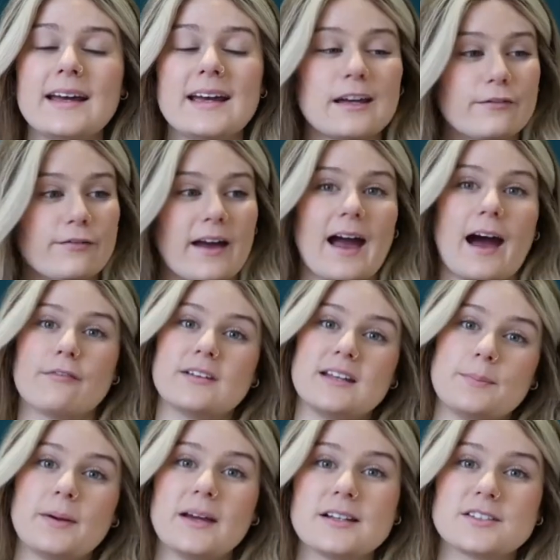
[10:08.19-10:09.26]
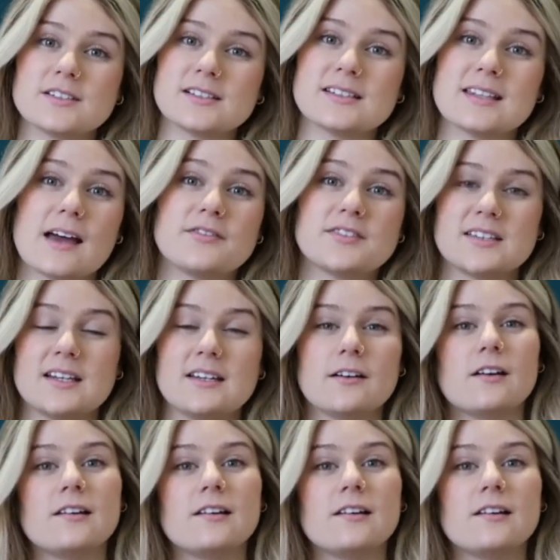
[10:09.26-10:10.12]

If they have any pictures they've seen